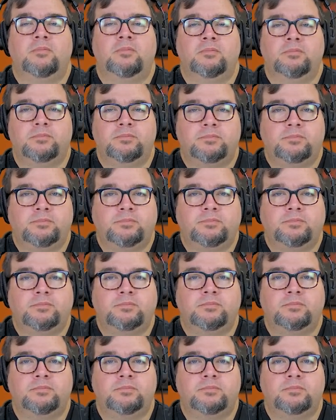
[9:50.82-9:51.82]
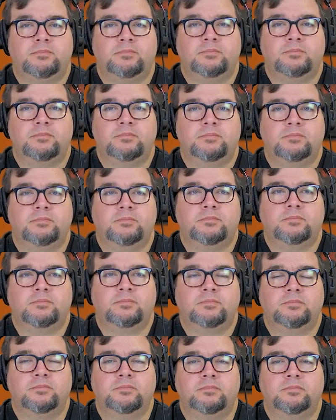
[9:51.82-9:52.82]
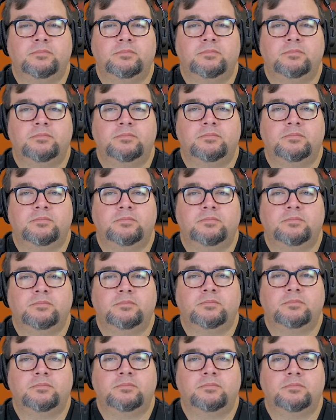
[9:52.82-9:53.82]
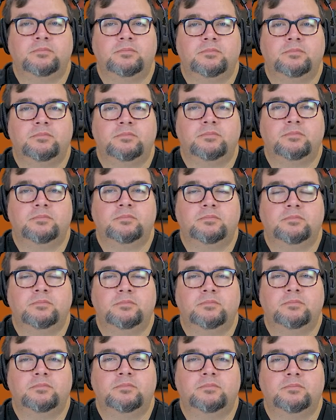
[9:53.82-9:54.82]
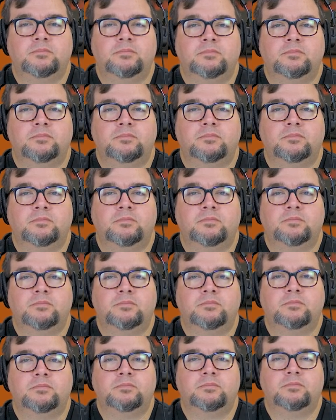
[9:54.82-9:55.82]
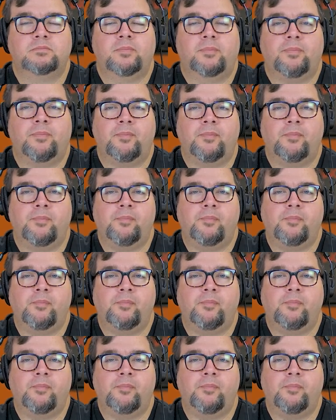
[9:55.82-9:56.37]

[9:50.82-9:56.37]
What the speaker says: (silent)